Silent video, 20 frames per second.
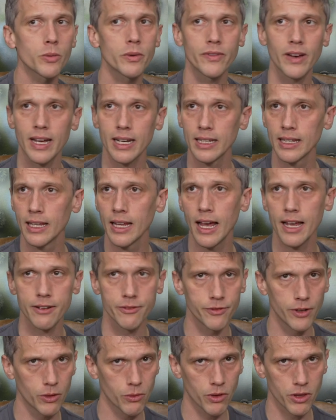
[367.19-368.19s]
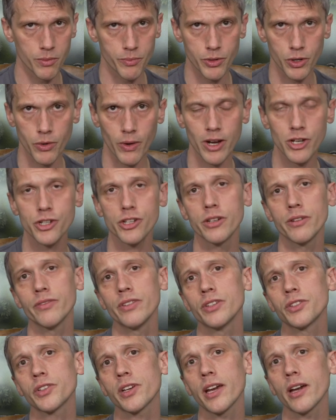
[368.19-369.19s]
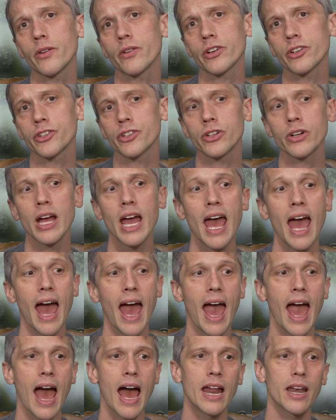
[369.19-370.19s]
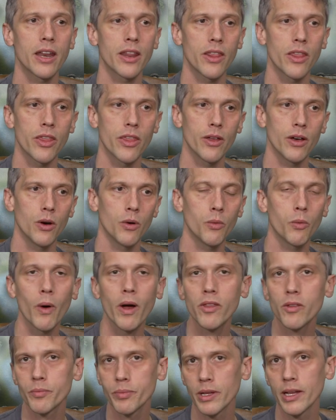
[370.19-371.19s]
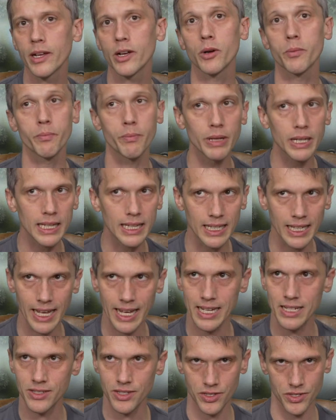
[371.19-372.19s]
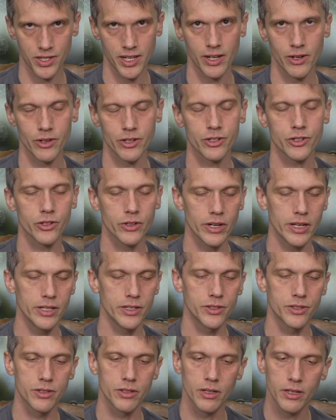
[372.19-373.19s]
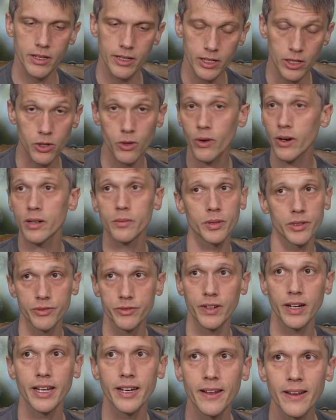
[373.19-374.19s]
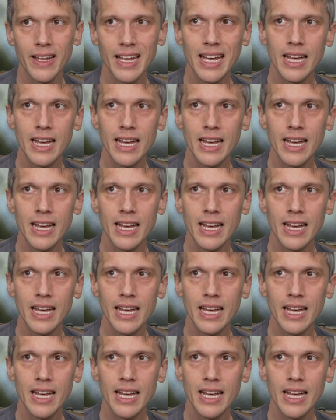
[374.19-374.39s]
We've had a lot of fun with the progression of this character, and the way the player plays this character is incredibly fun.